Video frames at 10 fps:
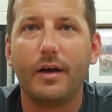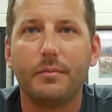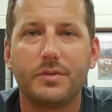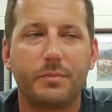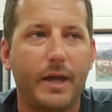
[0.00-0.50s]

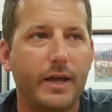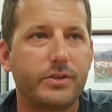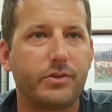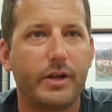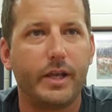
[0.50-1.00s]
some
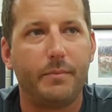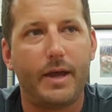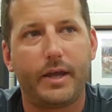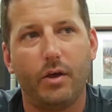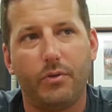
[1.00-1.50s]
guys trying to get
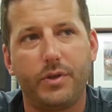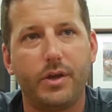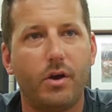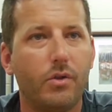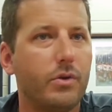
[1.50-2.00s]
back
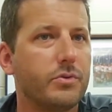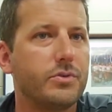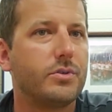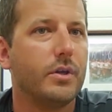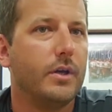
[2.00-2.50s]
healthy, all
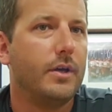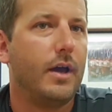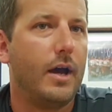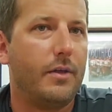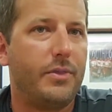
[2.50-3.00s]
those
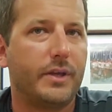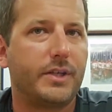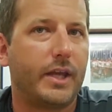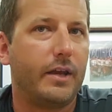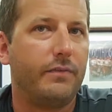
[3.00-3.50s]
things
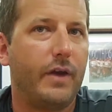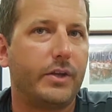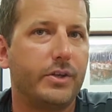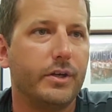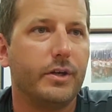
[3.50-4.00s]
that can
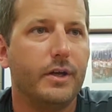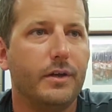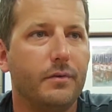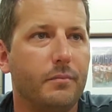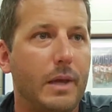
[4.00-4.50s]
affect you.
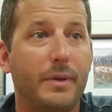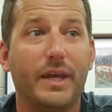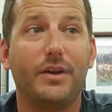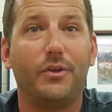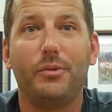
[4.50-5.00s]
Maybe
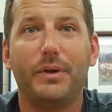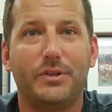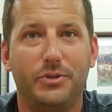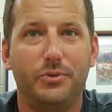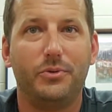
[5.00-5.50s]
getting a little bit
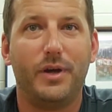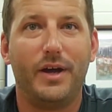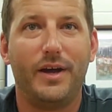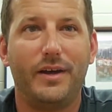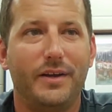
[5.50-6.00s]
too
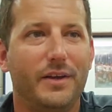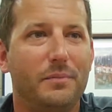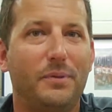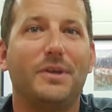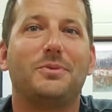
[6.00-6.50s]

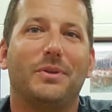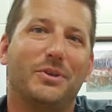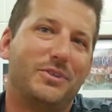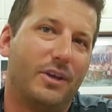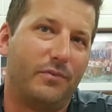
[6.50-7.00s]
pleased with
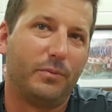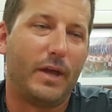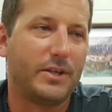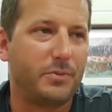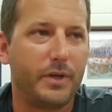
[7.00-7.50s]
yourself from
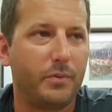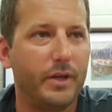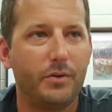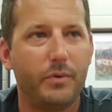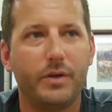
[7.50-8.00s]
last week. We
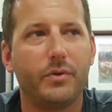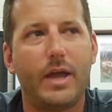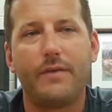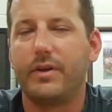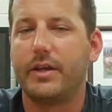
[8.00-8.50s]
didn't really
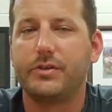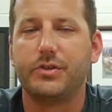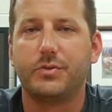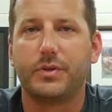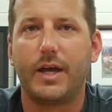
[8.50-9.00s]
have any
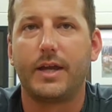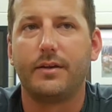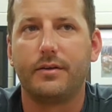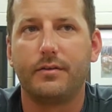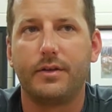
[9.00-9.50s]
issues with that.
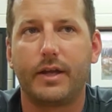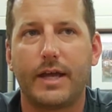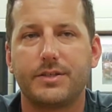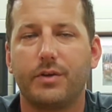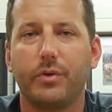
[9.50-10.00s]
The
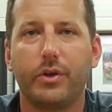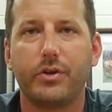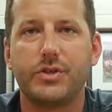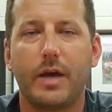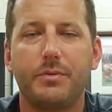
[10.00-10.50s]
guys did a really
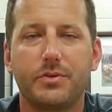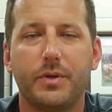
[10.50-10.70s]
good job this week.